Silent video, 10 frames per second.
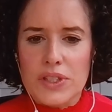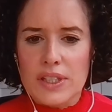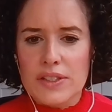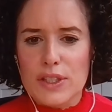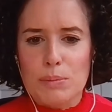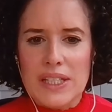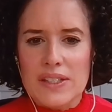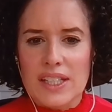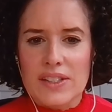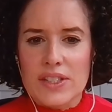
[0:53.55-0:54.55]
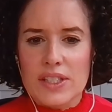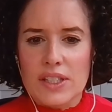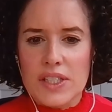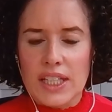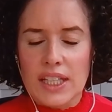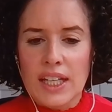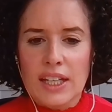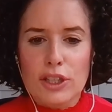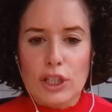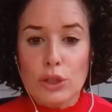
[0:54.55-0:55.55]
So this is basically a study
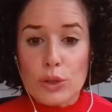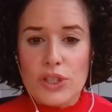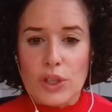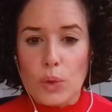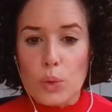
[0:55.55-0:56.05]
that looked at